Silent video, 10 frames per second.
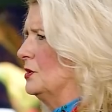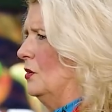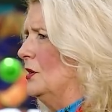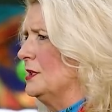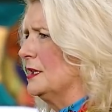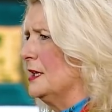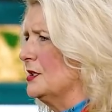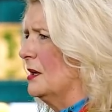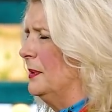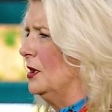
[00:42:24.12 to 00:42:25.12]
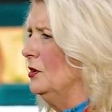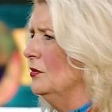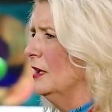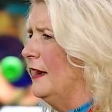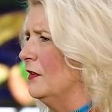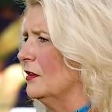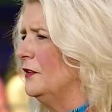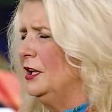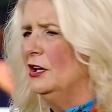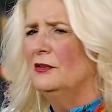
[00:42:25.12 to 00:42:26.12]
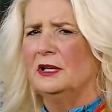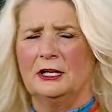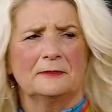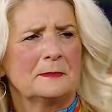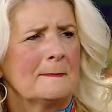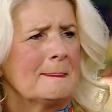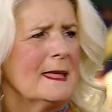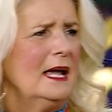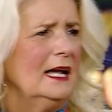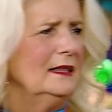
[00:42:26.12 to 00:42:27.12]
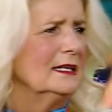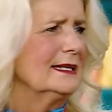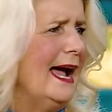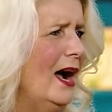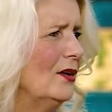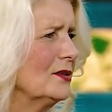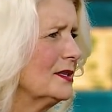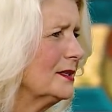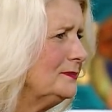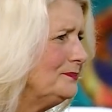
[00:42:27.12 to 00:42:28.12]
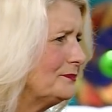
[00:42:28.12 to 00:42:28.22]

Lord says there's going to be a new level of hearing in this house.